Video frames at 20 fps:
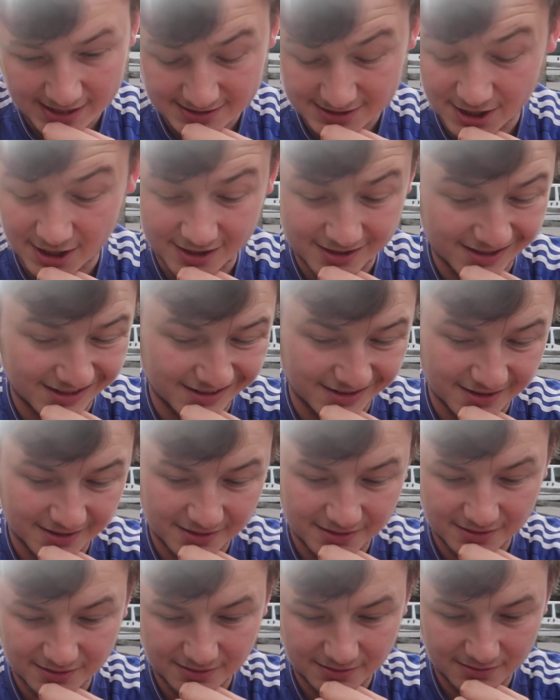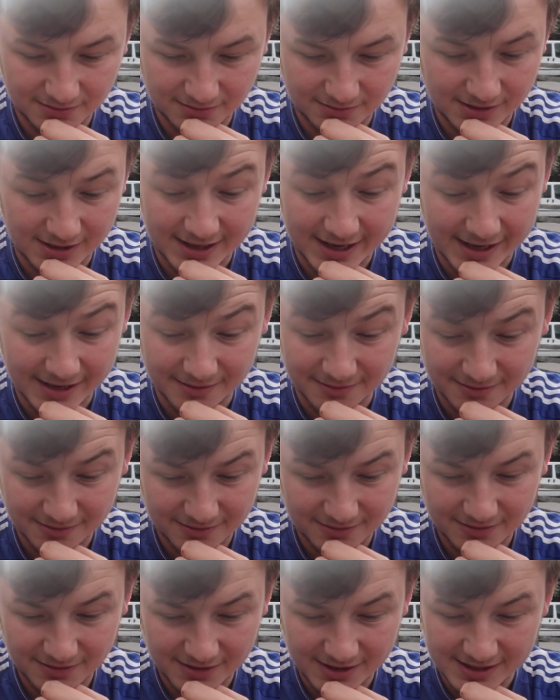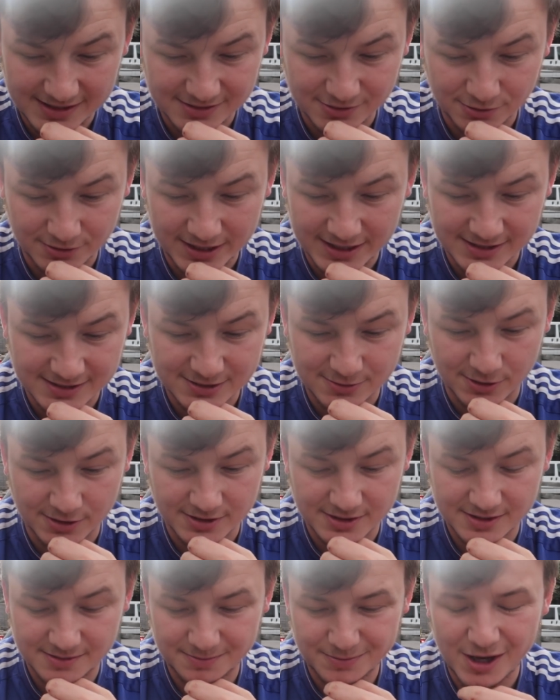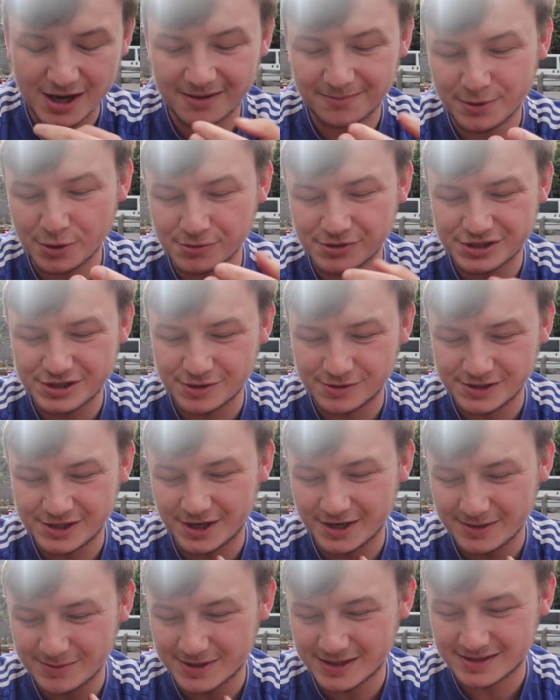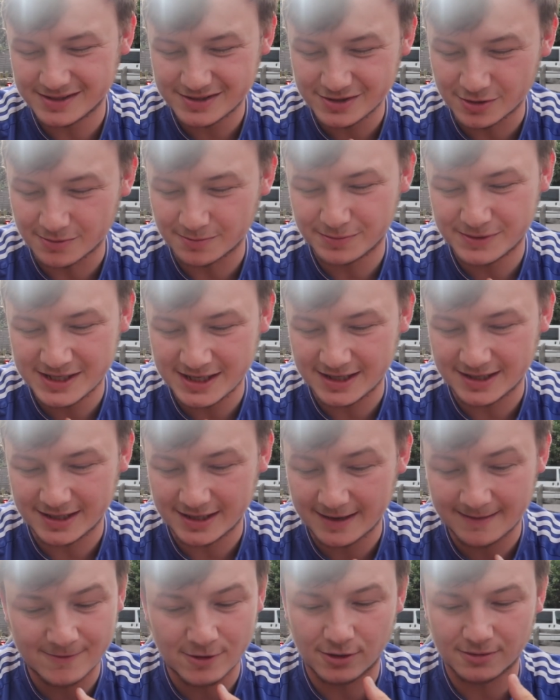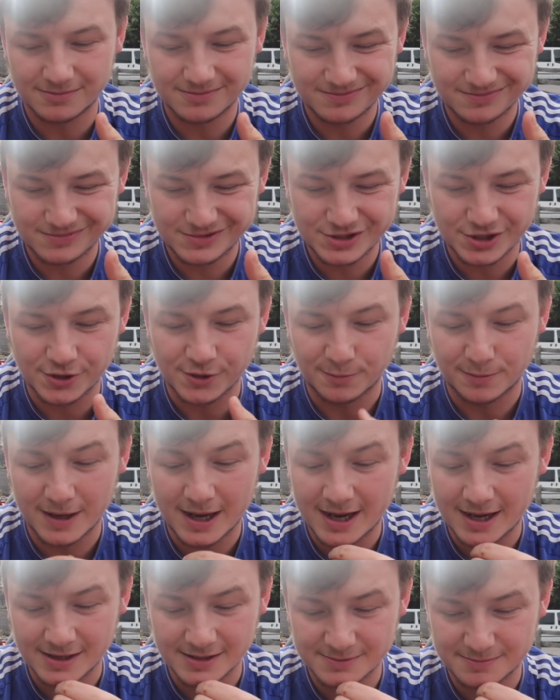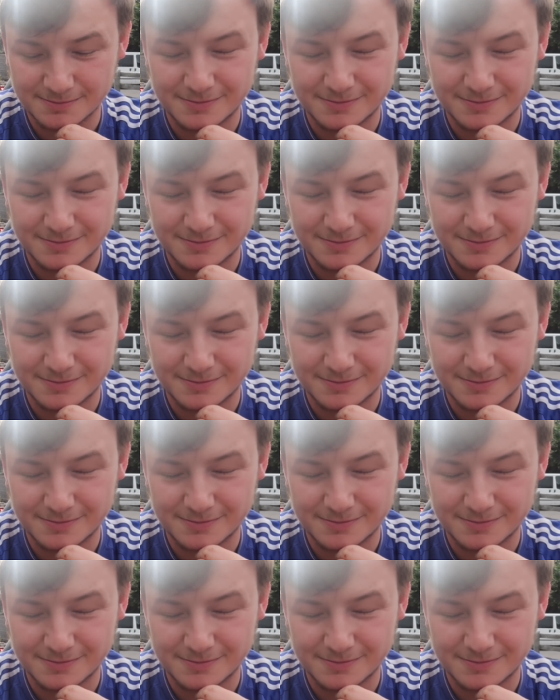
Hazard, and again, all these squads. But Portugal's the only one that's not particularly... they've got two players,